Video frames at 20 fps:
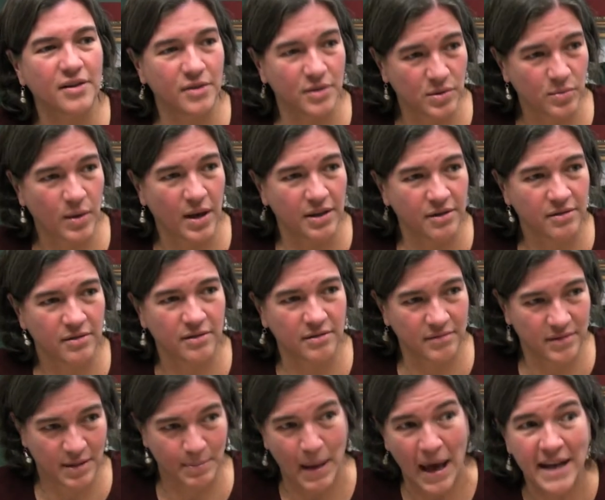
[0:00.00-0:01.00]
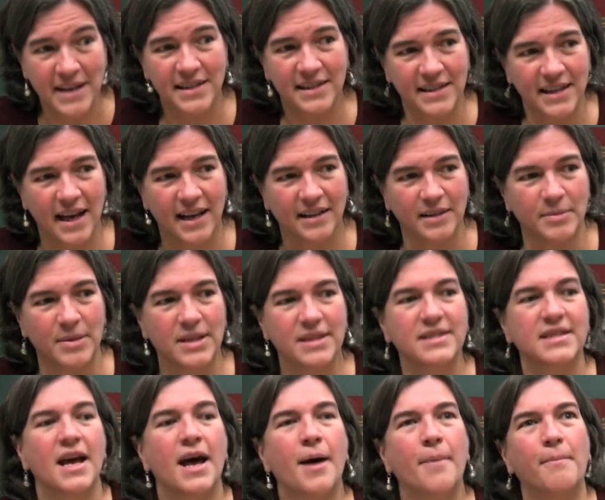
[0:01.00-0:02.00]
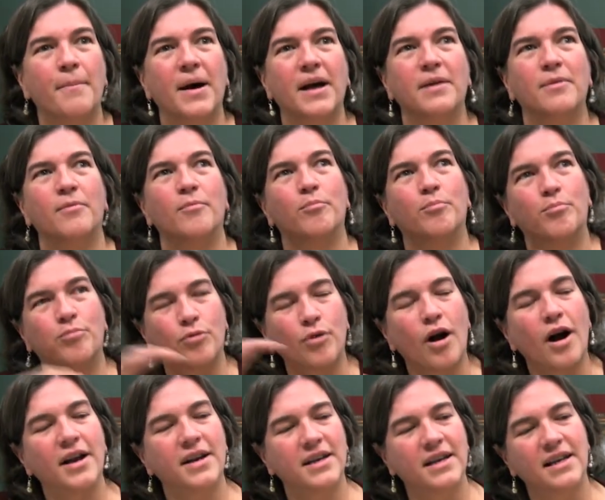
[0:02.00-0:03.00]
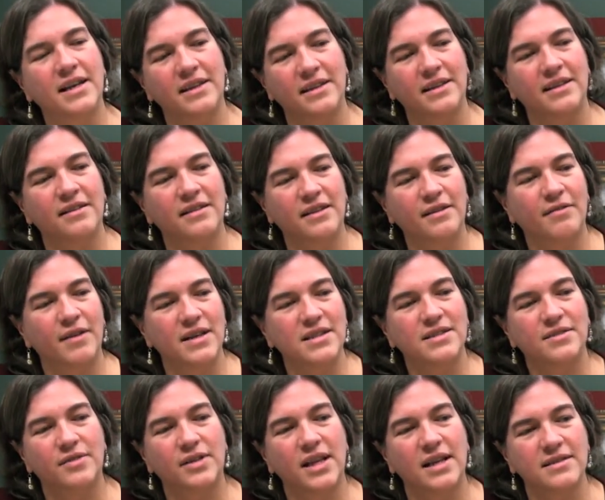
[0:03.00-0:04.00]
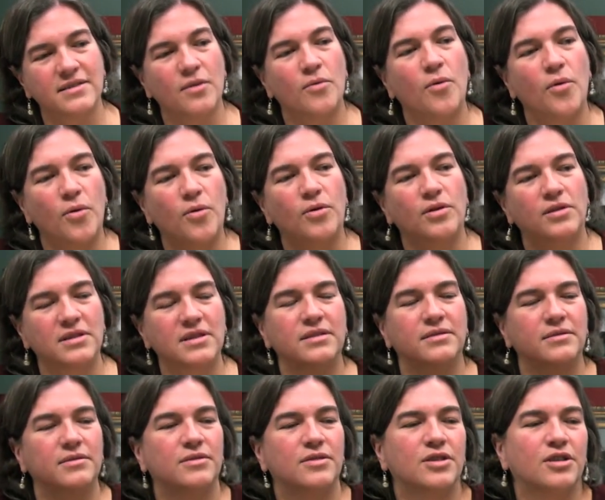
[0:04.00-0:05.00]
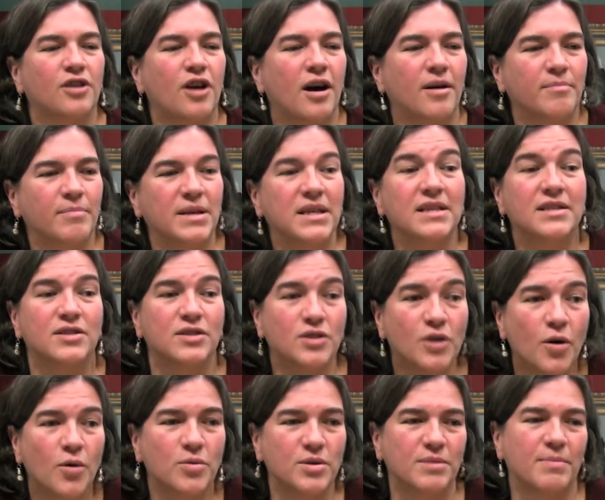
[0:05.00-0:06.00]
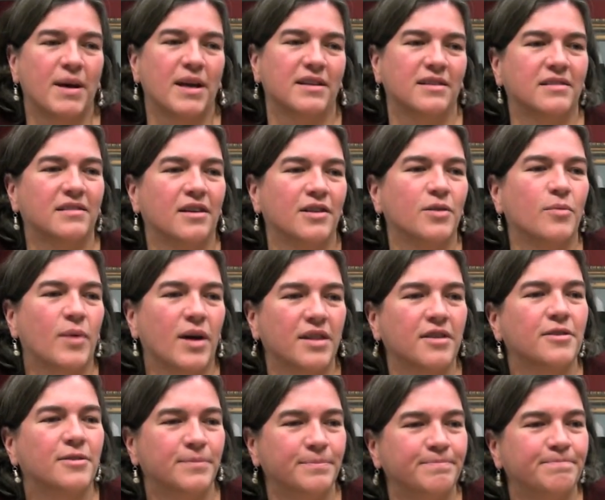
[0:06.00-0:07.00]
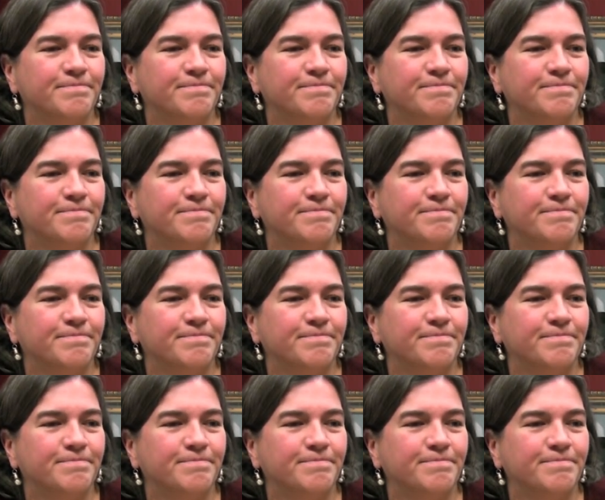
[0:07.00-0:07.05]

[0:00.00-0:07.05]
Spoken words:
those weather dependent elements, but broadening the festival as a whole to not be so dependent on the weather.